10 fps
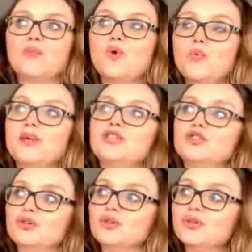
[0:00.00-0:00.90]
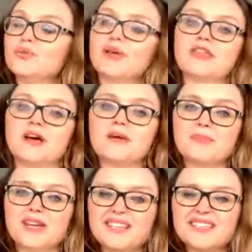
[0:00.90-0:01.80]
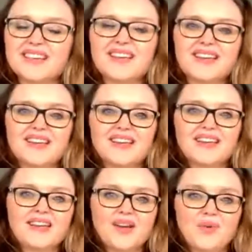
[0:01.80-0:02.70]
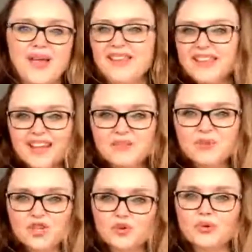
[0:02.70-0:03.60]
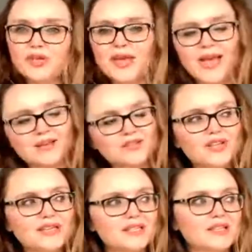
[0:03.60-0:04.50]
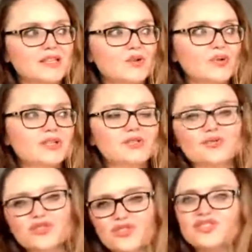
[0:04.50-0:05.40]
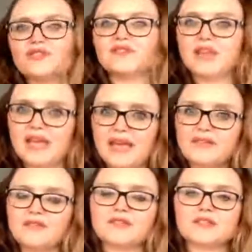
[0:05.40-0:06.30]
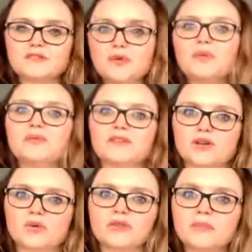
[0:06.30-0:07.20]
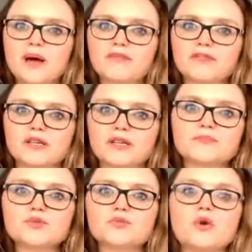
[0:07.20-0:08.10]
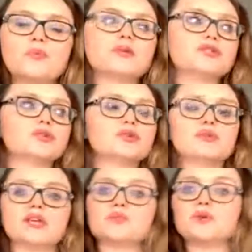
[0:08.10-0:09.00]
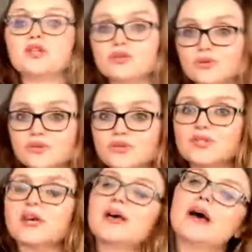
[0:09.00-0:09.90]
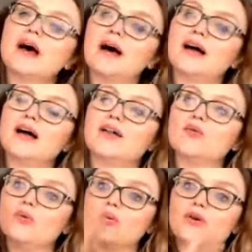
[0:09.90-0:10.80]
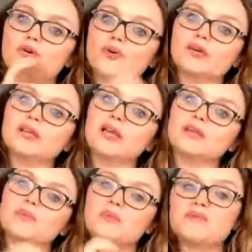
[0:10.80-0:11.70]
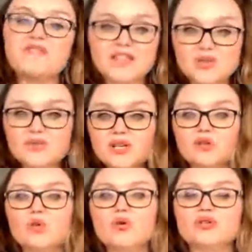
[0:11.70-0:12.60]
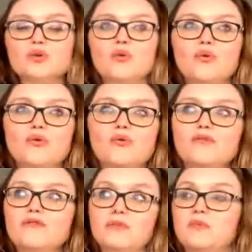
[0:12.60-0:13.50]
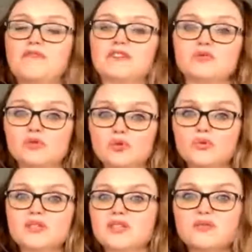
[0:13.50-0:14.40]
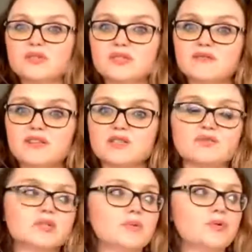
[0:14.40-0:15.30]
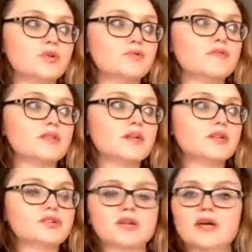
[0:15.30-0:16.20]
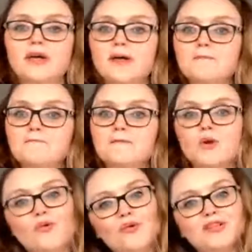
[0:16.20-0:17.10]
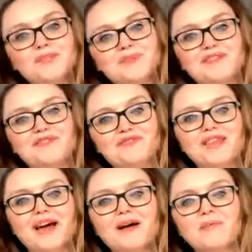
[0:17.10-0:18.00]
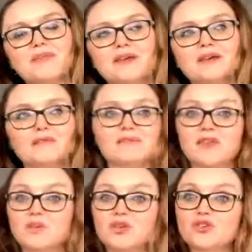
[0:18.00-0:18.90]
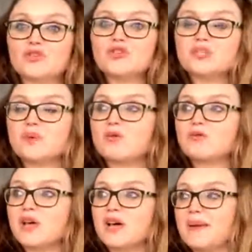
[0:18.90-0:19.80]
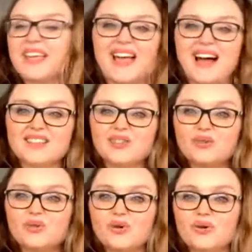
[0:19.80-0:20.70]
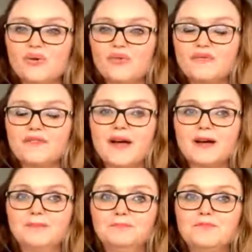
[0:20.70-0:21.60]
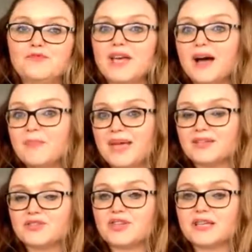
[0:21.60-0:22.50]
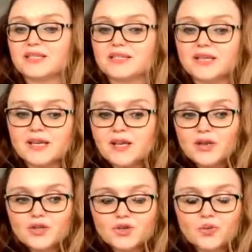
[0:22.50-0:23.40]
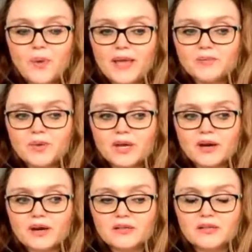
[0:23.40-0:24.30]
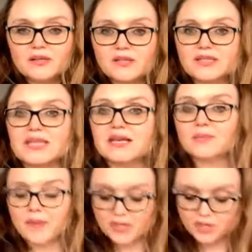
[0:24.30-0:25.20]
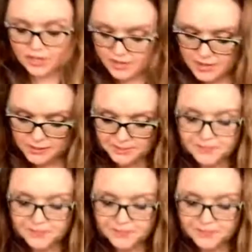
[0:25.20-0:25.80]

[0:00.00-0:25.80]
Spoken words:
what we do with that, because when you're in and we show you the exercises that you're going to do, as soon as you've left, you've probably forgotten them, haven't you? So what we do is we use our online, we've videoed a lot of, well, we've videoed loads, thousands of videos to be honest over the years, on specific rehab that we use. We also have a big catalogue of rehab exercises. So when we are seeing patients,